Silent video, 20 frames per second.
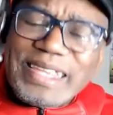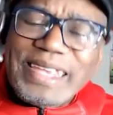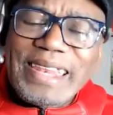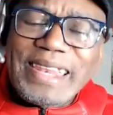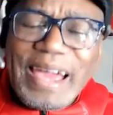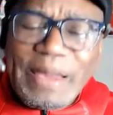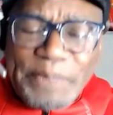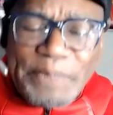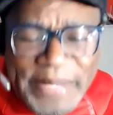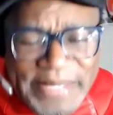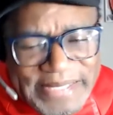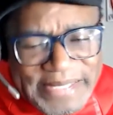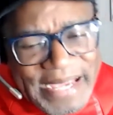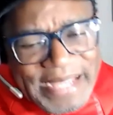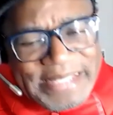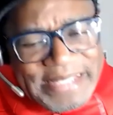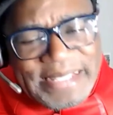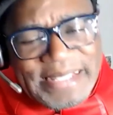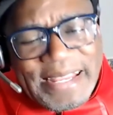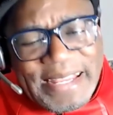
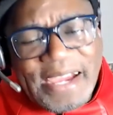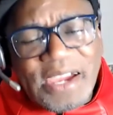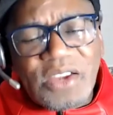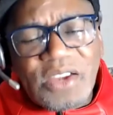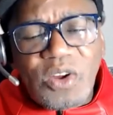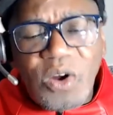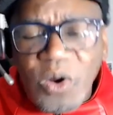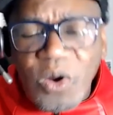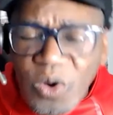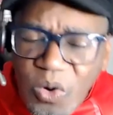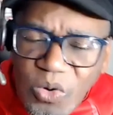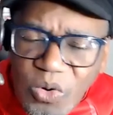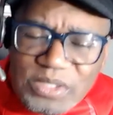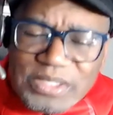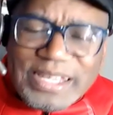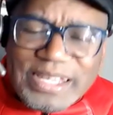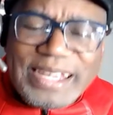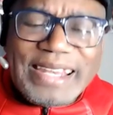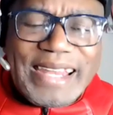dilapidated, like an old